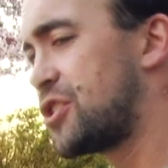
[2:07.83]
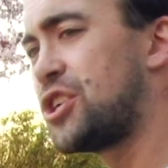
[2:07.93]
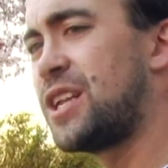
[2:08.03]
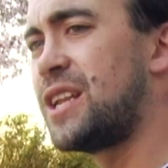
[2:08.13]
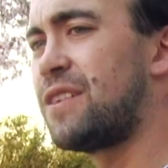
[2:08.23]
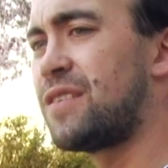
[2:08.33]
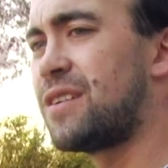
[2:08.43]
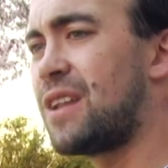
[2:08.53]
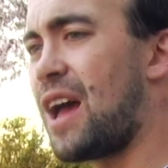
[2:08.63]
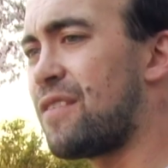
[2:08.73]
She didn't
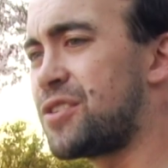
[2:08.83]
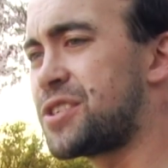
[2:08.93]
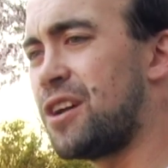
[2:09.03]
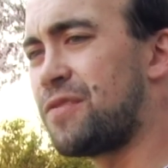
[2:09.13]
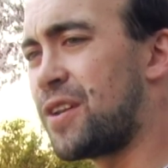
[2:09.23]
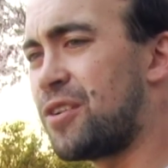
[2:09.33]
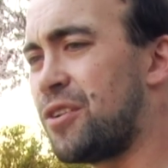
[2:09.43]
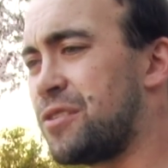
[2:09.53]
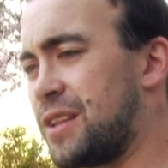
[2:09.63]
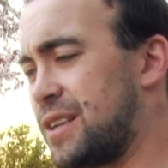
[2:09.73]
even have herself on
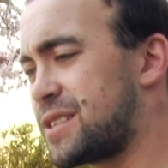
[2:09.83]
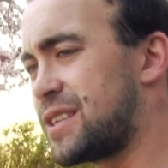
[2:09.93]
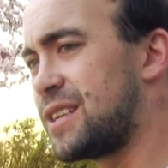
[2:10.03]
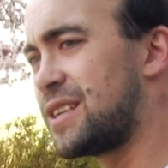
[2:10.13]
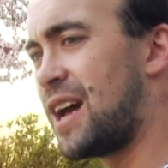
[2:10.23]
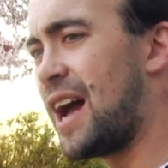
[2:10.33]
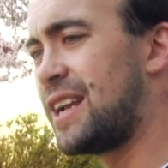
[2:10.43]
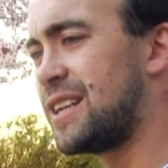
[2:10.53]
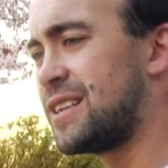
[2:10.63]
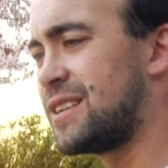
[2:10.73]
her own list, and
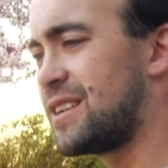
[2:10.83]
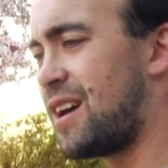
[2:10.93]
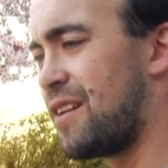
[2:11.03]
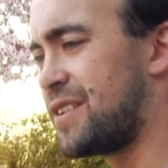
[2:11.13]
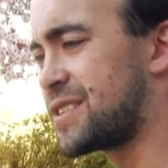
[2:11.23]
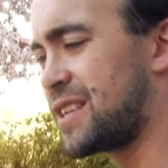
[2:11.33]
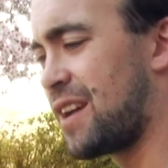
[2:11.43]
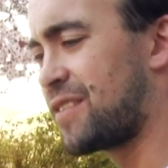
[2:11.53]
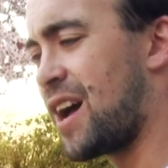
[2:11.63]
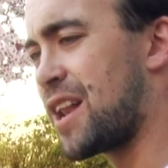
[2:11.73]
I didn't obviously
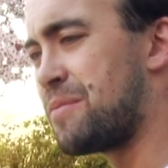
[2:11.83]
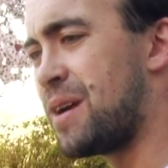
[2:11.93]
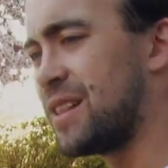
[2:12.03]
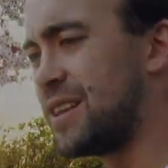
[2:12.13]
have God on my